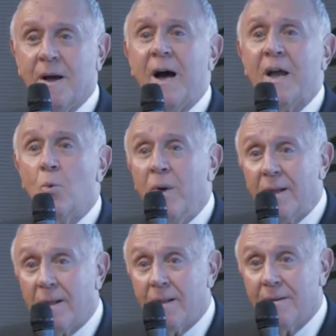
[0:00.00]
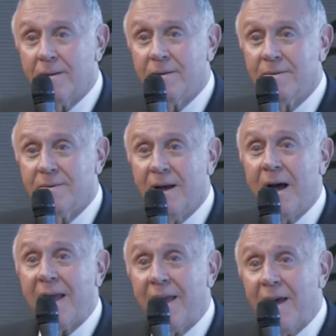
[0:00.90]
I will.
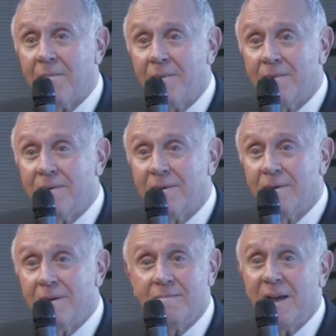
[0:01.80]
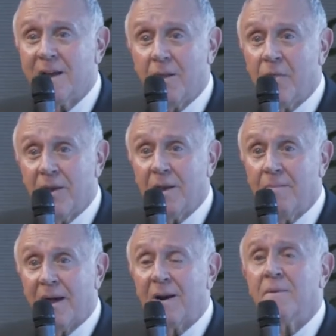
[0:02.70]
I am. I'm not going to think
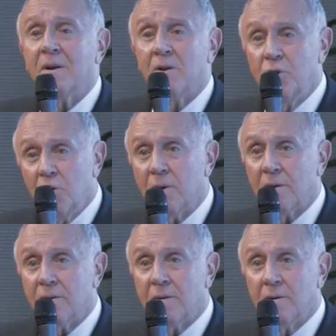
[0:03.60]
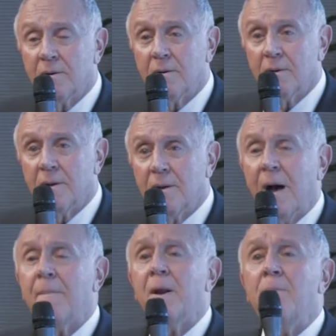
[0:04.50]
about it. I'm going to do it.
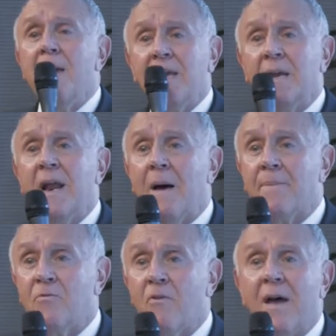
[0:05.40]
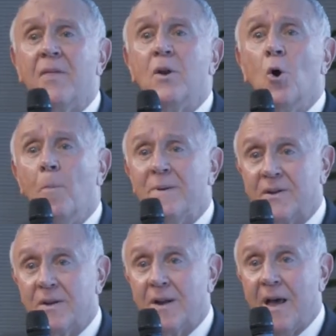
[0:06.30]
I'm going to make it happen rather than hope
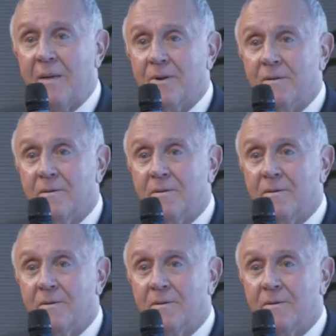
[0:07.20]
it's going to happen.